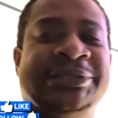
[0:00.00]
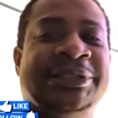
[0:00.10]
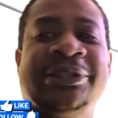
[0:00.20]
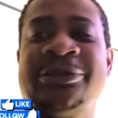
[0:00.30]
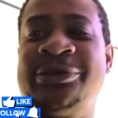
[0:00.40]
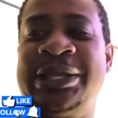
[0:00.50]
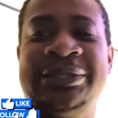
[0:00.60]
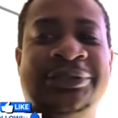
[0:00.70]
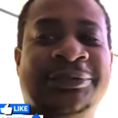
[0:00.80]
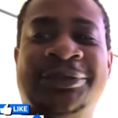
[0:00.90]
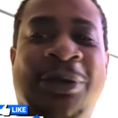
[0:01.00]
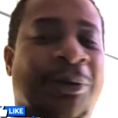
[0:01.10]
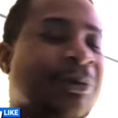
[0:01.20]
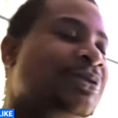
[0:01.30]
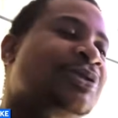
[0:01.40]
in other ways, so I
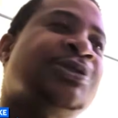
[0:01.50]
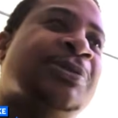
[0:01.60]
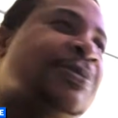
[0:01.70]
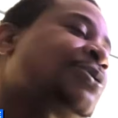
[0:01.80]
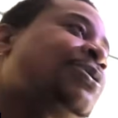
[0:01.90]
wasn't tripping.